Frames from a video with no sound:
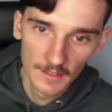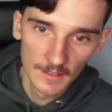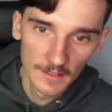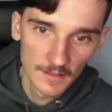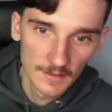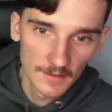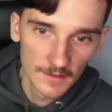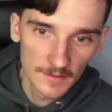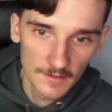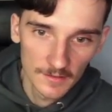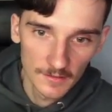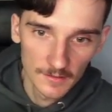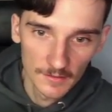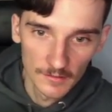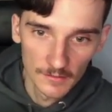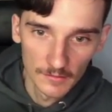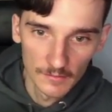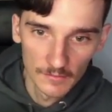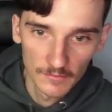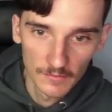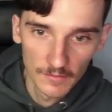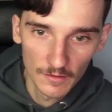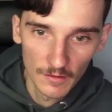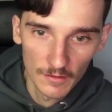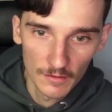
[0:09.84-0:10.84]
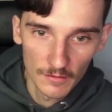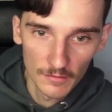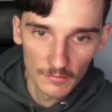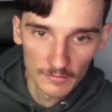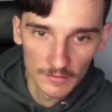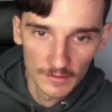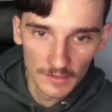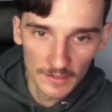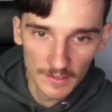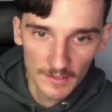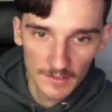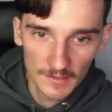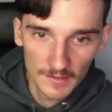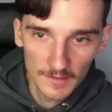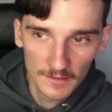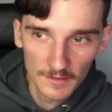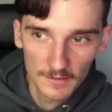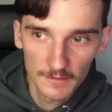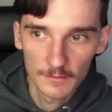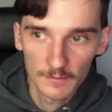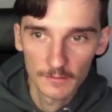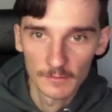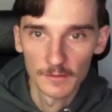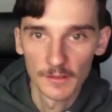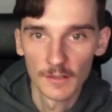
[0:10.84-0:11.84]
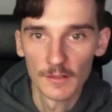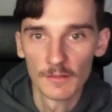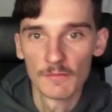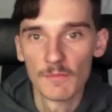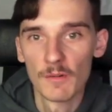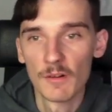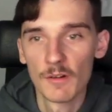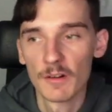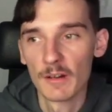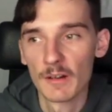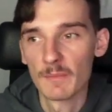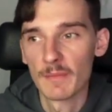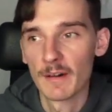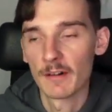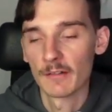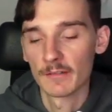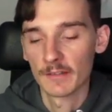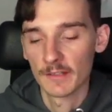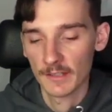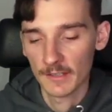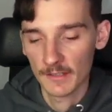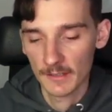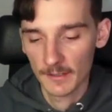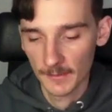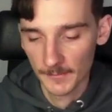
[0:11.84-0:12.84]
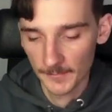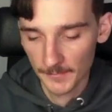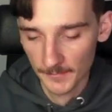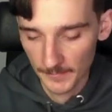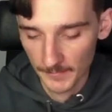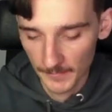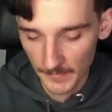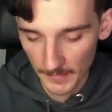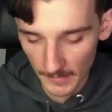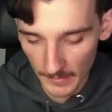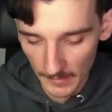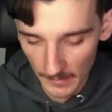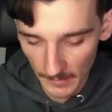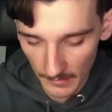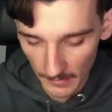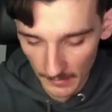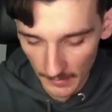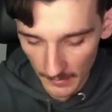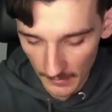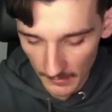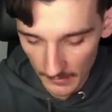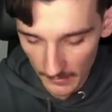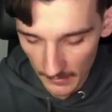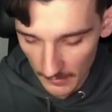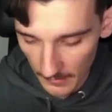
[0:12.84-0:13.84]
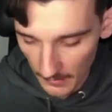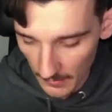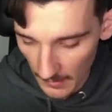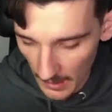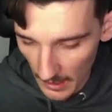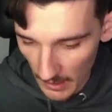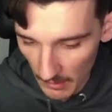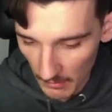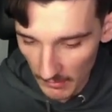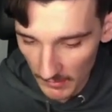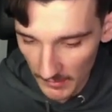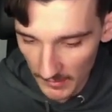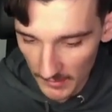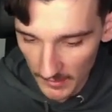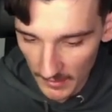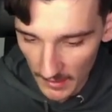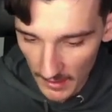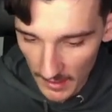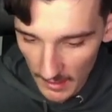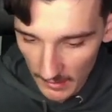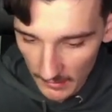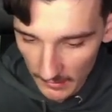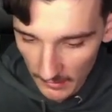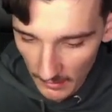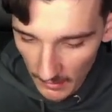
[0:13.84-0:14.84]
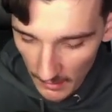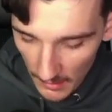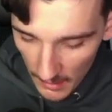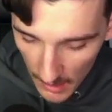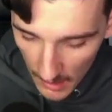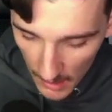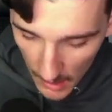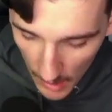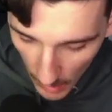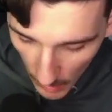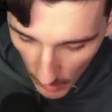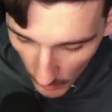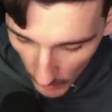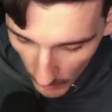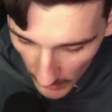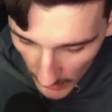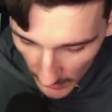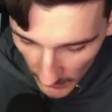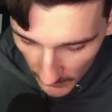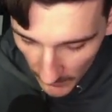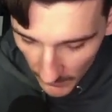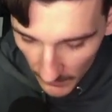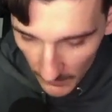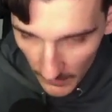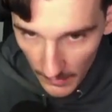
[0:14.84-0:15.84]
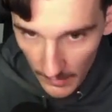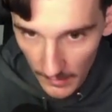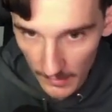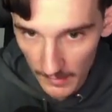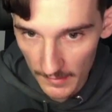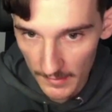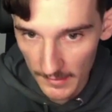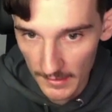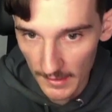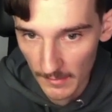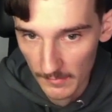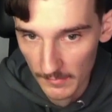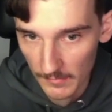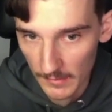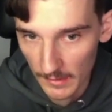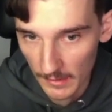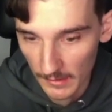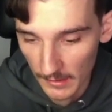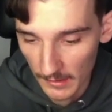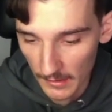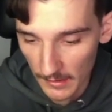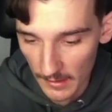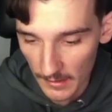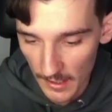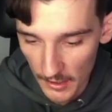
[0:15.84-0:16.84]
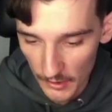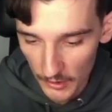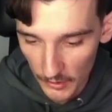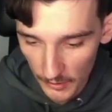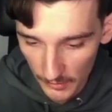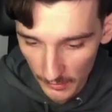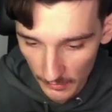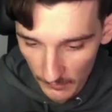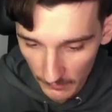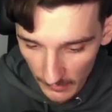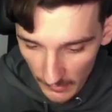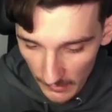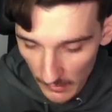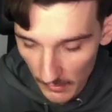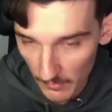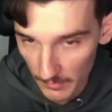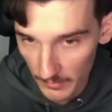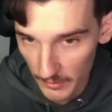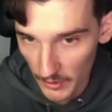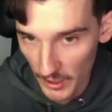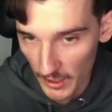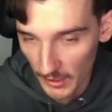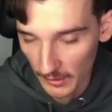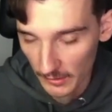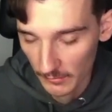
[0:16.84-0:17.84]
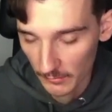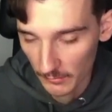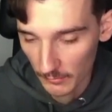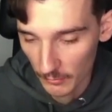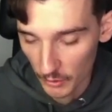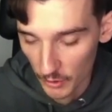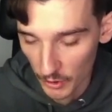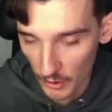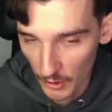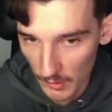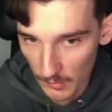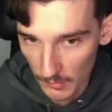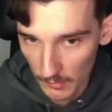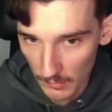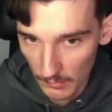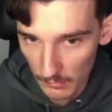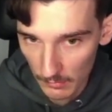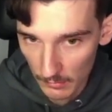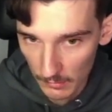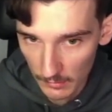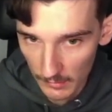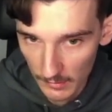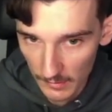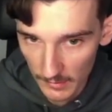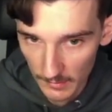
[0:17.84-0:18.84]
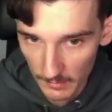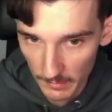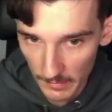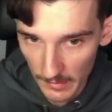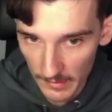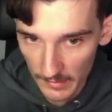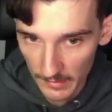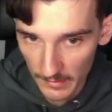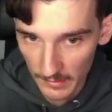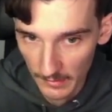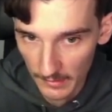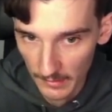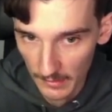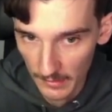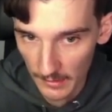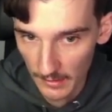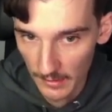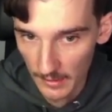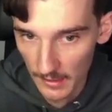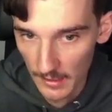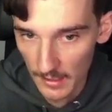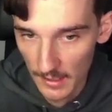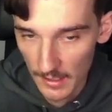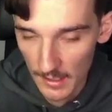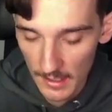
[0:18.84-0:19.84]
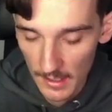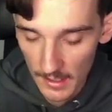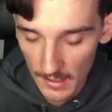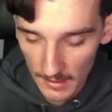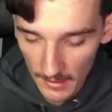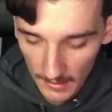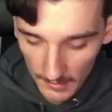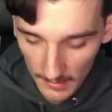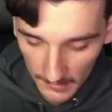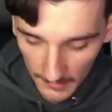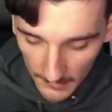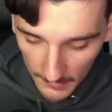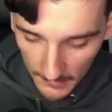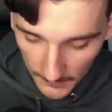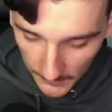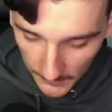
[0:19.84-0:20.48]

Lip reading: so follow this to know more about it. And I will start with some declaration of an object to show you what it basically is.